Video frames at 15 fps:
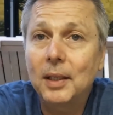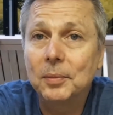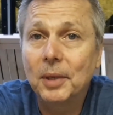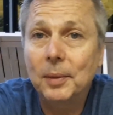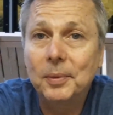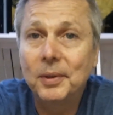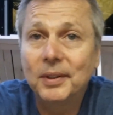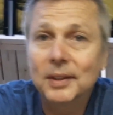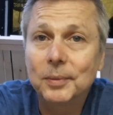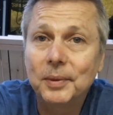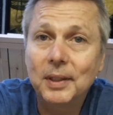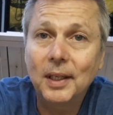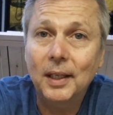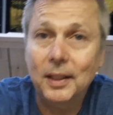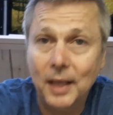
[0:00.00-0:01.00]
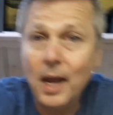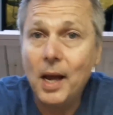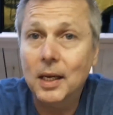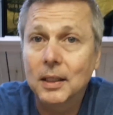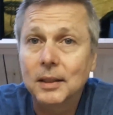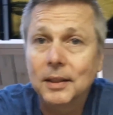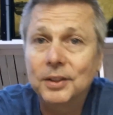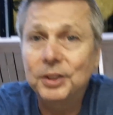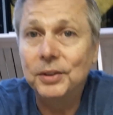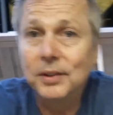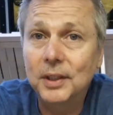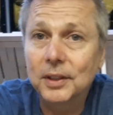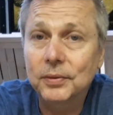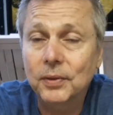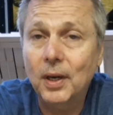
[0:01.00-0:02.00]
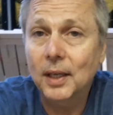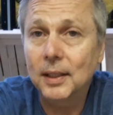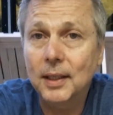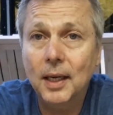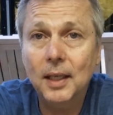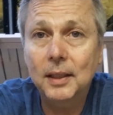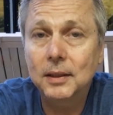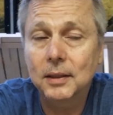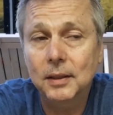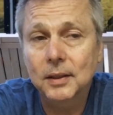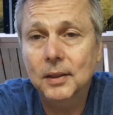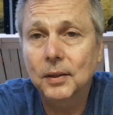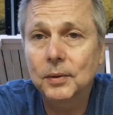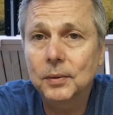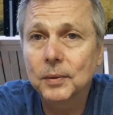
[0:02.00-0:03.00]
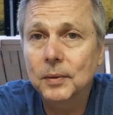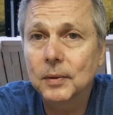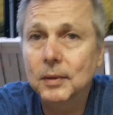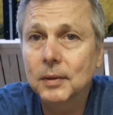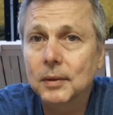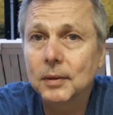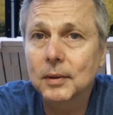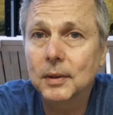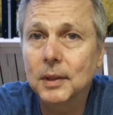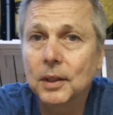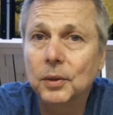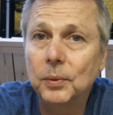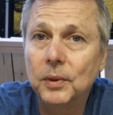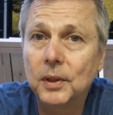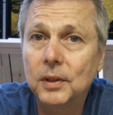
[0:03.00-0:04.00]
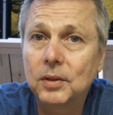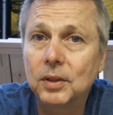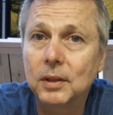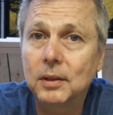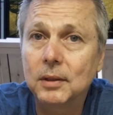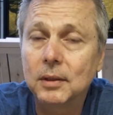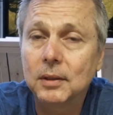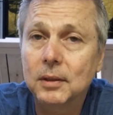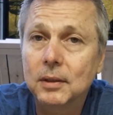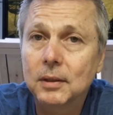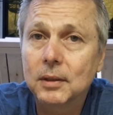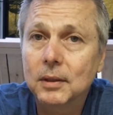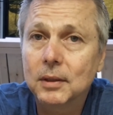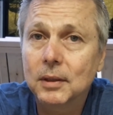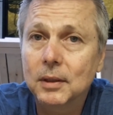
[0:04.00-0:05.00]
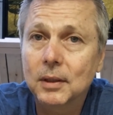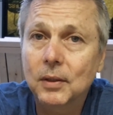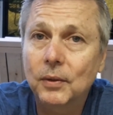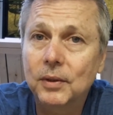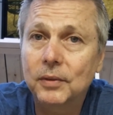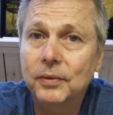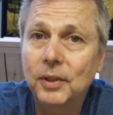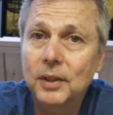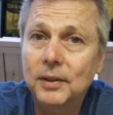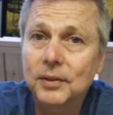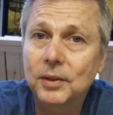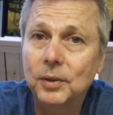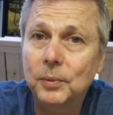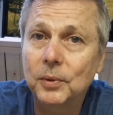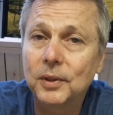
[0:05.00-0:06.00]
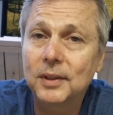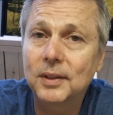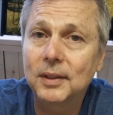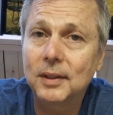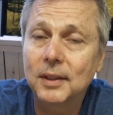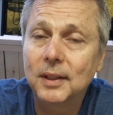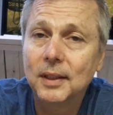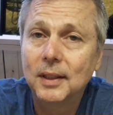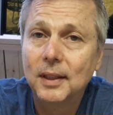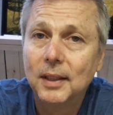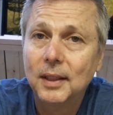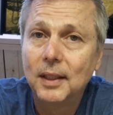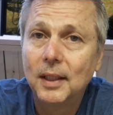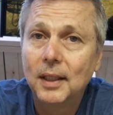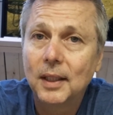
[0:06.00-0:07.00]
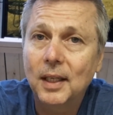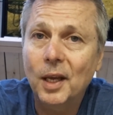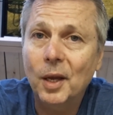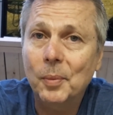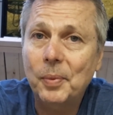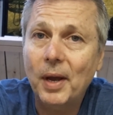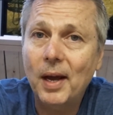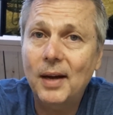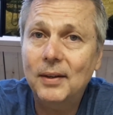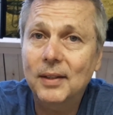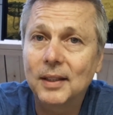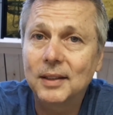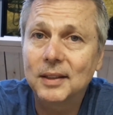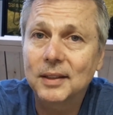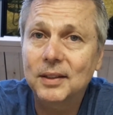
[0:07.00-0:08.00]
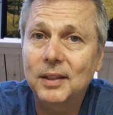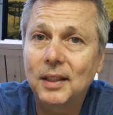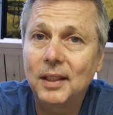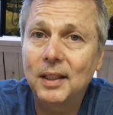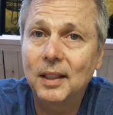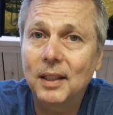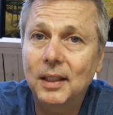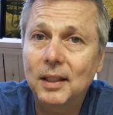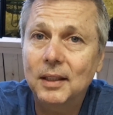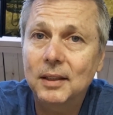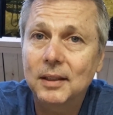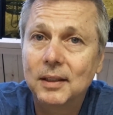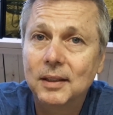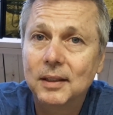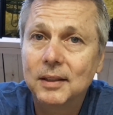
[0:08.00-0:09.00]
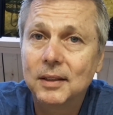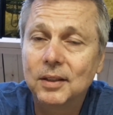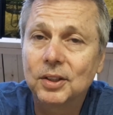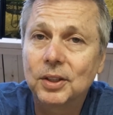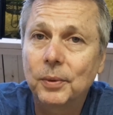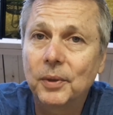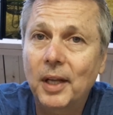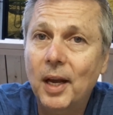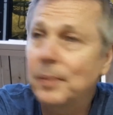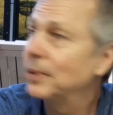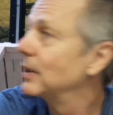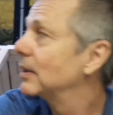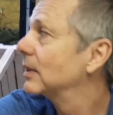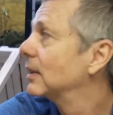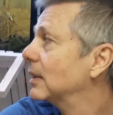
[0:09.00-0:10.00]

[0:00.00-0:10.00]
Maybe it'll be like, yeah, let's do this Friday night. Let's go in the woods and go in the fields and the woods and camp out and see what happens.